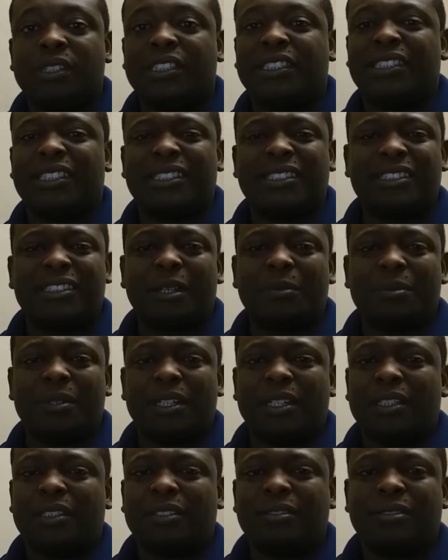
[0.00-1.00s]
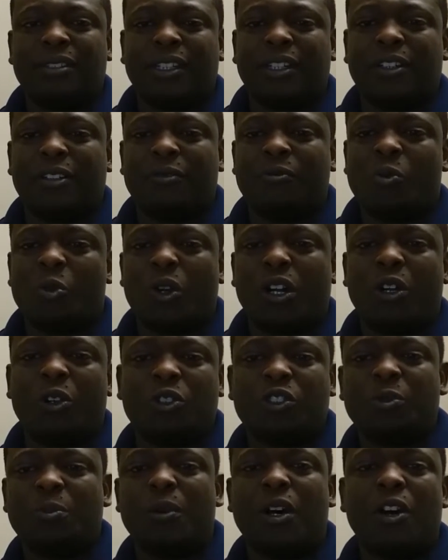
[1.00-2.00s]
It's just something, one of
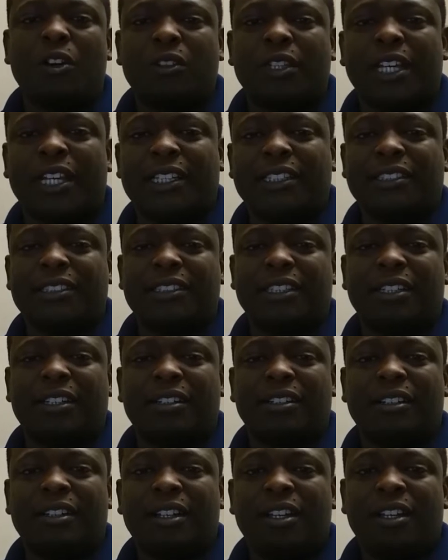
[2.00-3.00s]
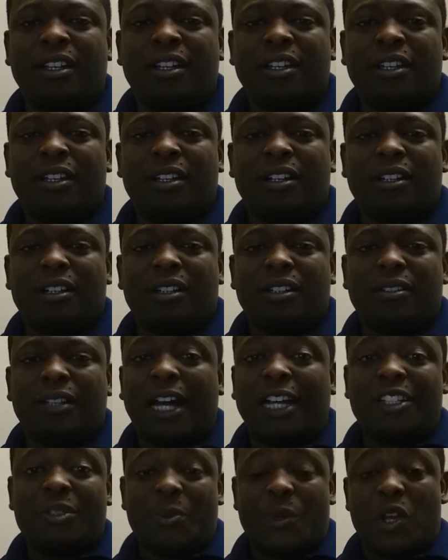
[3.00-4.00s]
those small things that are
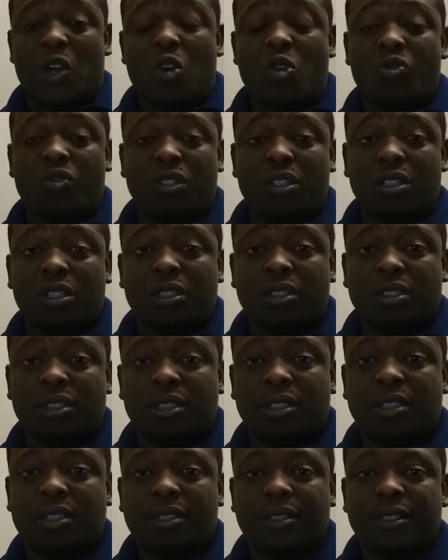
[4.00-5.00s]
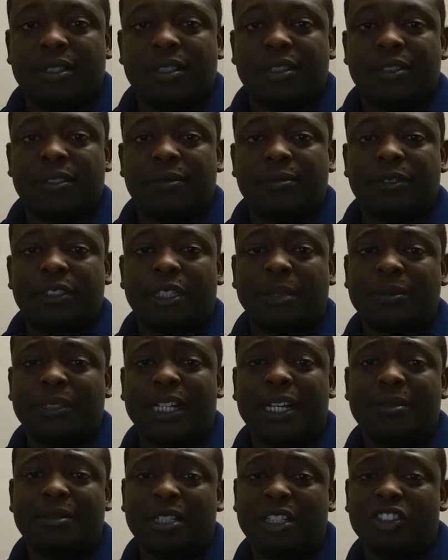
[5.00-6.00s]
not to be overlooked.
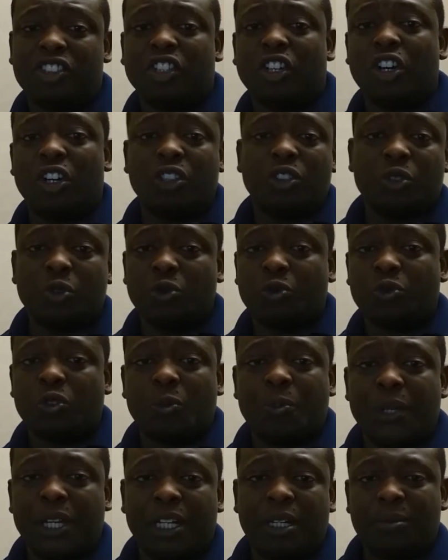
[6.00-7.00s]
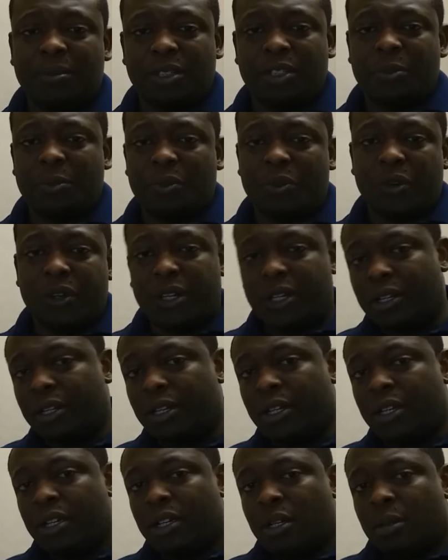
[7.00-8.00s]
Sometimes they'll charge you for picking up the debris,
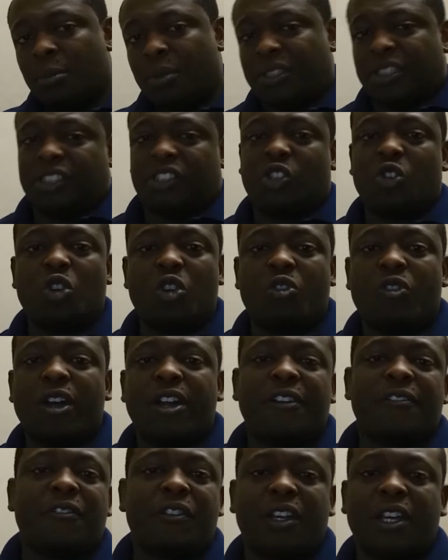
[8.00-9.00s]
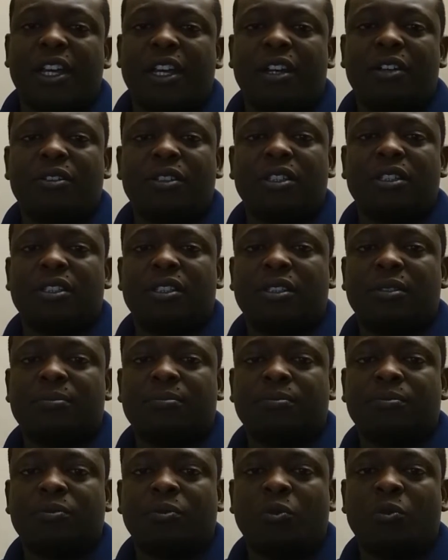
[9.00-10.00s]
but just go around and figure out,
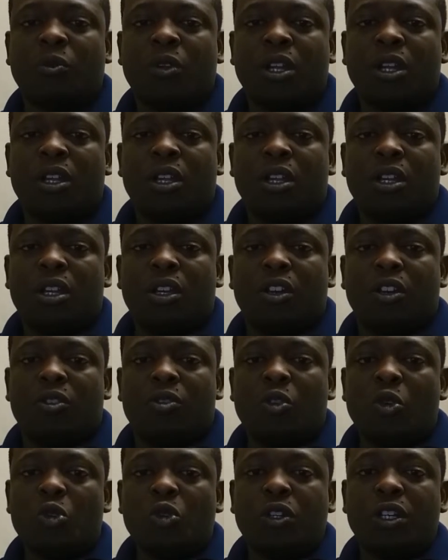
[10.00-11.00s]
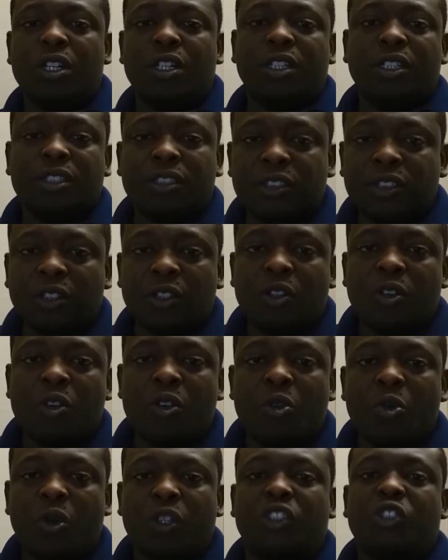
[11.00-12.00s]
who does
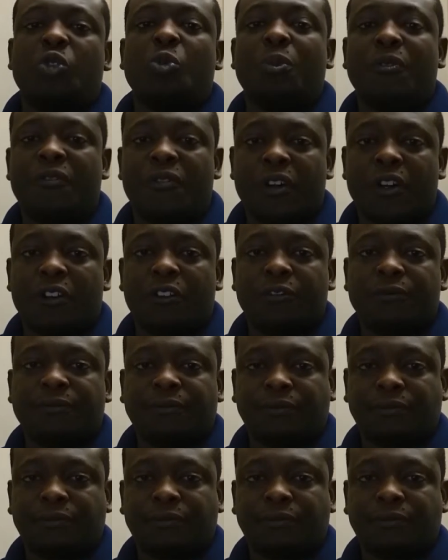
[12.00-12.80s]
what you prefer.